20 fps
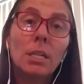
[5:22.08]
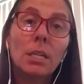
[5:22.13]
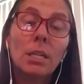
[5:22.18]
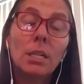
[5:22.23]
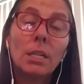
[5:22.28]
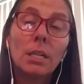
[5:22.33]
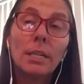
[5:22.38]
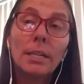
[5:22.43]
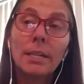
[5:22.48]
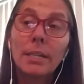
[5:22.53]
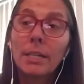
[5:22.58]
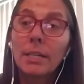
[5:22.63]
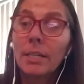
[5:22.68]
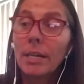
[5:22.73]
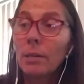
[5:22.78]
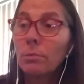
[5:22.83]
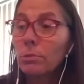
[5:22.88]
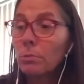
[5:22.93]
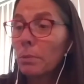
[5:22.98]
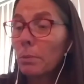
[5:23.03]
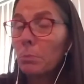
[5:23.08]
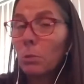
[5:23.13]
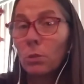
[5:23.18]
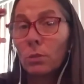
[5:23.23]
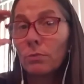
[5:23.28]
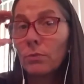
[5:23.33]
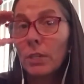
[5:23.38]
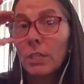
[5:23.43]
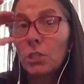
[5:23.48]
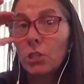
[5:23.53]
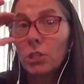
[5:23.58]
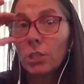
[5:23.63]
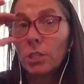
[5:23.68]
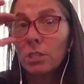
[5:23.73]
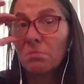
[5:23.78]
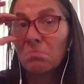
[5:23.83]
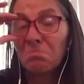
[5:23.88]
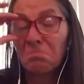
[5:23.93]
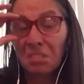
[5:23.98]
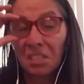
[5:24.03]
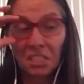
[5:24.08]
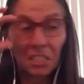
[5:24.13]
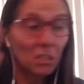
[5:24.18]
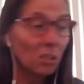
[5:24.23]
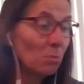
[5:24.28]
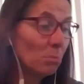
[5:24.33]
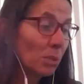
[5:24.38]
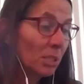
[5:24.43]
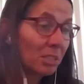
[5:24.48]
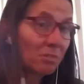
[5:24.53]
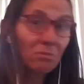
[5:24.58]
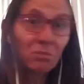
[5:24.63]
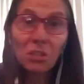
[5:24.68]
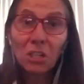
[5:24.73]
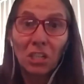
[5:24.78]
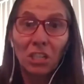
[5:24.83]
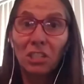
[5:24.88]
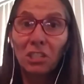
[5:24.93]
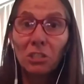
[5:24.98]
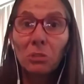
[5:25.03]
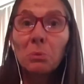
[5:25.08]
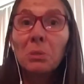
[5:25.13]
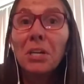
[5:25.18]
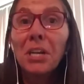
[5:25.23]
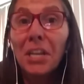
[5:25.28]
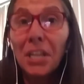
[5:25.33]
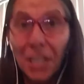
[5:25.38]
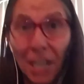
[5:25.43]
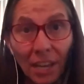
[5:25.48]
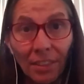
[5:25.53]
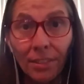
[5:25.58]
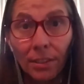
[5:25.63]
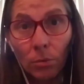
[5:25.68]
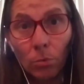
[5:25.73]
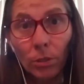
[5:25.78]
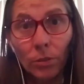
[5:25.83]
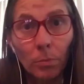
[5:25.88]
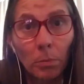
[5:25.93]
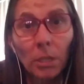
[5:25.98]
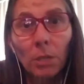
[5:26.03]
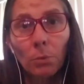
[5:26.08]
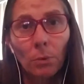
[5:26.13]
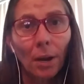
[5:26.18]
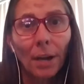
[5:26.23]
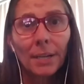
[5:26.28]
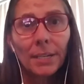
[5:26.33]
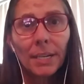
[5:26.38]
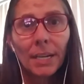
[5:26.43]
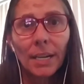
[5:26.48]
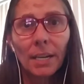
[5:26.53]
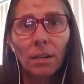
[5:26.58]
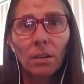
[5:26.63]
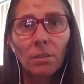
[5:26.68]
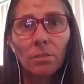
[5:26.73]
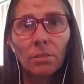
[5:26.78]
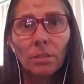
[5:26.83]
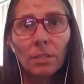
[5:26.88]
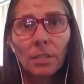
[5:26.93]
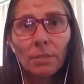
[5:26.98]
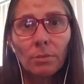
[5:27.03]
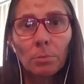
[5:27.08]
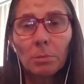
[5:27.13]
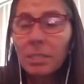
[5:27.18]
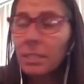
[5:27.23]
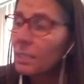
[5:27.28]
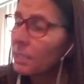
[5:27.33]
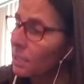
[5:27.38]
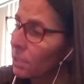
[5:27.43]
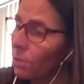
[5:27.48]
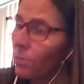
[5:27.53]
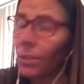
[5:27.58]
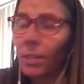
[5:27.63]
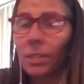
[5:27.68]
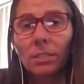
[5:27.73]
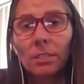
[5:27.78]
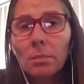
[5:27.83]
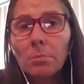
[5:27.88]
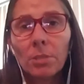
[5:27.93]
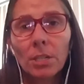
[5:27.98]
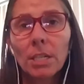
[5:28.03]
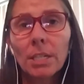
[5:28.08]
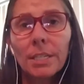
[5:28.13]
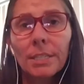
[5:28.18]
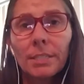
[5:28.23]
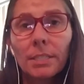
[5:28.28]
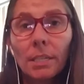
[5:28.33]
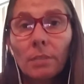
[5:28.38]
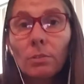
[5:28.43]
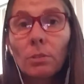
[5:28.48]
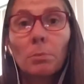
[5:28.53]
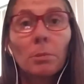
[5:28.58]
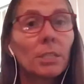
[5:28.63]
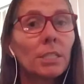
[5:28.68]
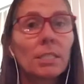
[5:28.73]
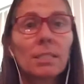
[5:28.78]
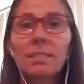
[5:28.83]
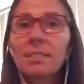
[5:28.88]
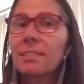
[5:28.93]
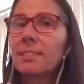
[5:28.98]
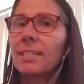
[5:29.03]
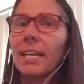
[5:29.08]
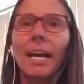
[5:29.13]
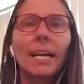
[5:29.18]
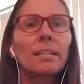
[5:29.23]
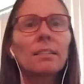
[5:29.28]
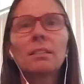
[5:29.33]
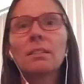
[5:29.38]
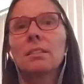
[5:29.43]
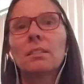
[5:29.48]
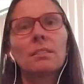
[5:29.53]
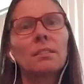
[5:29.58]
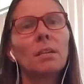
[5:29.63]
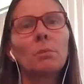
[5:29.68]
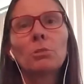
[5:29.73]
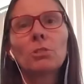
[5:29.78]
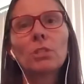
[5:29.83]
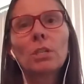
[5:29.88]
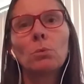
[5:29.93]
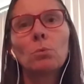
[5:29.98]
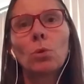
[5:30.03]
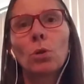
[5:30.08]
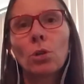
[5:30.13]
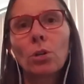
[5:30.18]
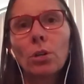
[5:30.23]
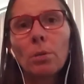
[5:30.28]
And that was my motivation. Ain't nobody fucking doing nothing with me right now. Everybody still thinks I'm nuts. Everybody's exactly the same as they were,